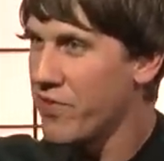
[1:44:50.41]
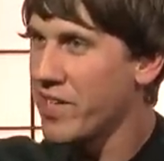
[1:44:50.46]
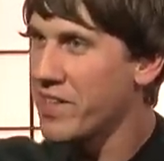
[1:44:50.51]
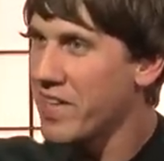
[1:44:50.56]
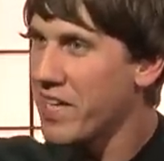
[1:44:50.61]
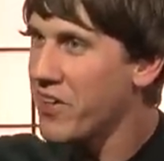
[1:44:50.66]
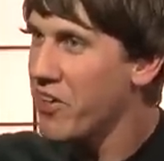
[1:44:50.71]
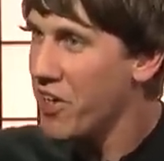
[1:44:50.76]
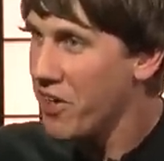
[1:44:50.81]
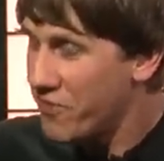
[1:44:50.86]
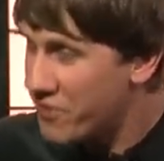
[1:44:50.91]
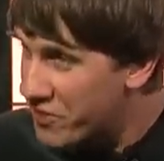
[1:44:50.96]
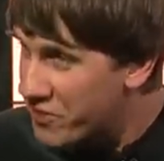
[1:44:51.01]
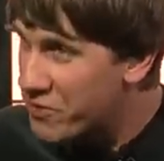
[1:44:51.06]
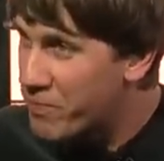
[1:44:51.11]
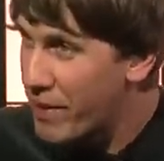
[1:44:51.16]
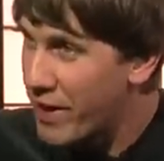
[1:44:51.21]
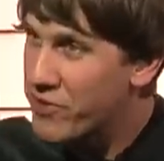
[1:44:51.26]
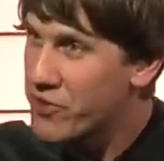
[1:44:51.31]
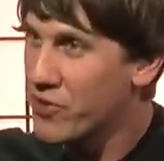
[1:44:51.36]
Like they love the
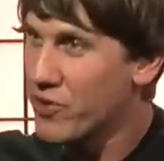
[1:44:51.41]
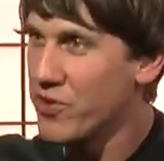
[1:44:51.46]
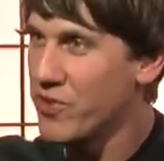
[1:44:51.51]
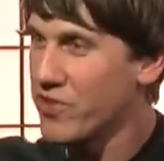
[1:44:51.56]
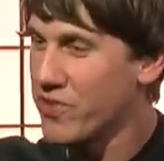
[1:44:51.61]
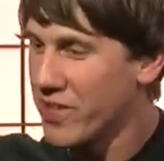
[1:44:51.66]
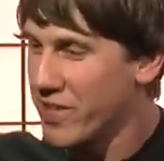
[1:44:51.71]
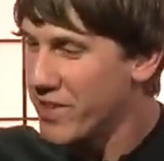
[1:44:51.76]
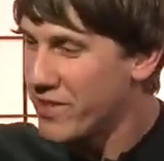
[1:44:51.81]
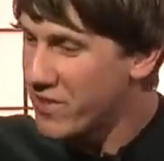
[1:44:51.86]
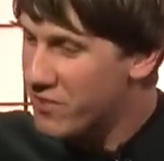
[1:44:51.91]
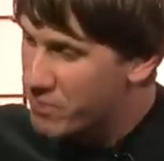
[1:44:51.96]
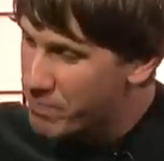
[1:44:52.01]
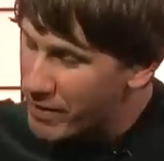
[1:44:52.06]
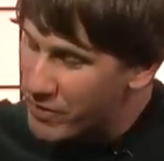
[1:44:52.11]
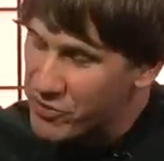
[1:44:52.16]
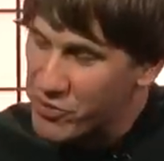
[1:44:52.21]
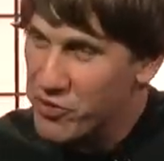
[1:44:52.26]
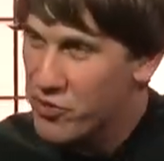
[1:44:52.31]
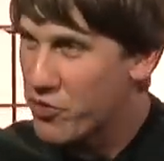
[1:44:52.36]
specials, the
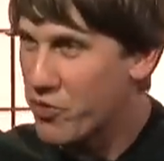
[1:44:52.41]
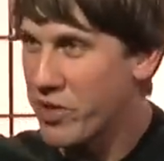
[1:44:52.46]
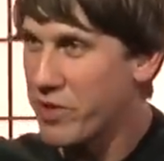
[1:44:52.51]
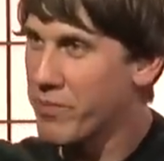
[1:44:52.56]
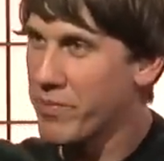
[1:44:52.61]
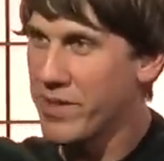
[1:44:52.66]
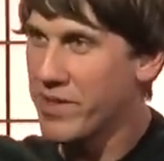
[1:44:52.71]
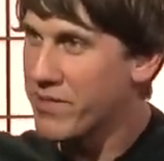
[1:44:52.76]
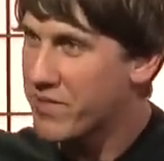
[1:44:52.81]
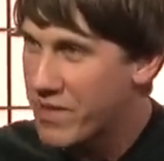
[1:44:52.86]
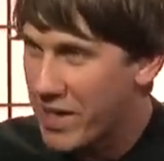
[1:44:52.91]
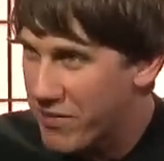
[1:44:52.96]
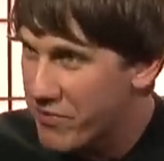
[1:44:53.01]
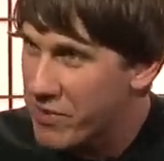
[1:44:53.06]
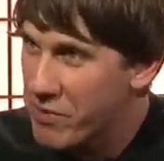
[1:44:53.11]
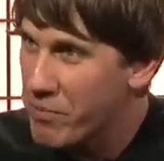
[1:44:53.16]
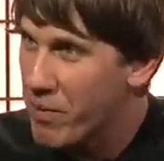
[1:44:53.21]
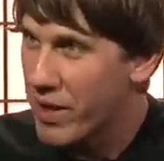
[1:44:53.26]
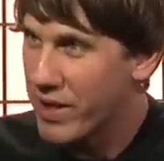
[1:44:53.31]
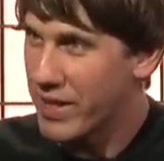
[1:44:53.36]
special treatment,
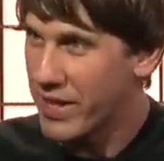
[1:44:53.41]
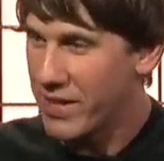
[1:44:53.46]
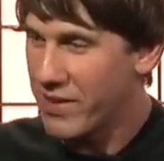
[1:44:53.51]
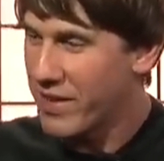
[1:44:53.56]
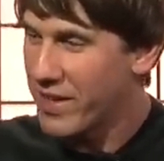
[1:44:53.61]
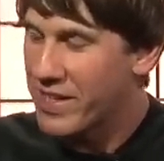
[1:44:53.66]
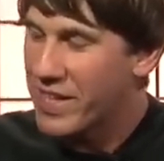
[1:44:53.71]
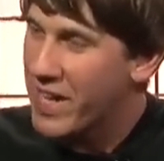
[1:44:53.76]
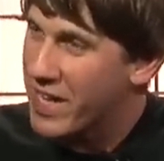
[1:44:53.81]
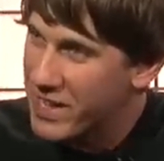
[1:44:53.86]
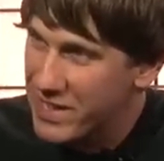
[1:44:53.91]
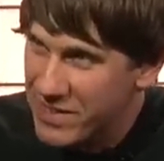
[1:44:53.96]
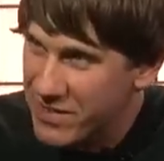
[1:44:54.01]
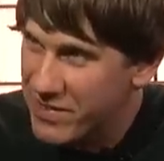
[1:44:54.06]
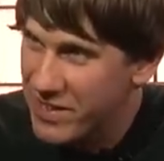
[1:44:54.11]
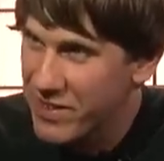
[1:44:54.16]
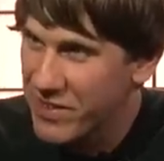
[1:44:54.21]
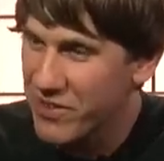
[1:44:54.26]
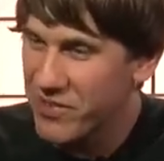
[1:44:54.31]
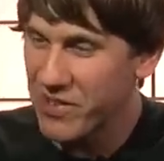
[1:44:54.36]
saving money, like getting
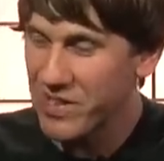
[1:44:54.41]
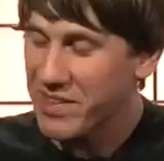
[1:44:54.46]
deals.